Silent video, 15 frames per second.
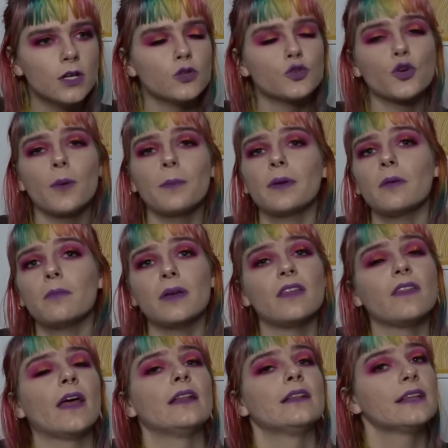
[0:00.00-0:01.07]
Trump can be
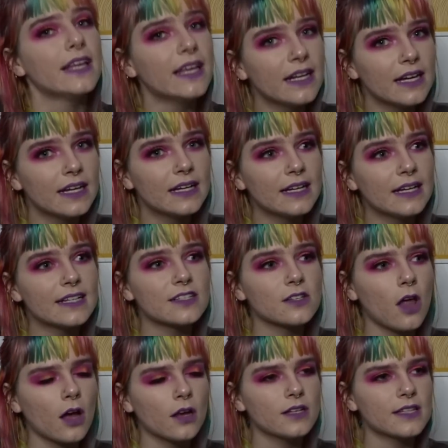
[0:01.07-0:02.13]
their leader as
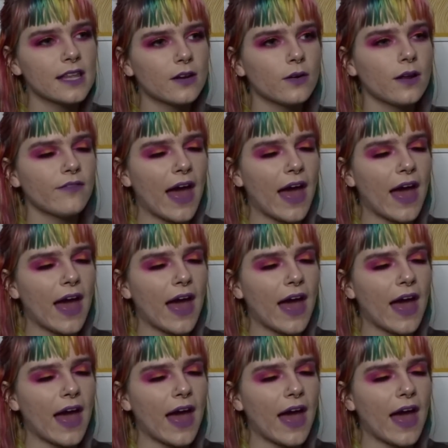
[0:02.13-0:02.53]
long as they don't have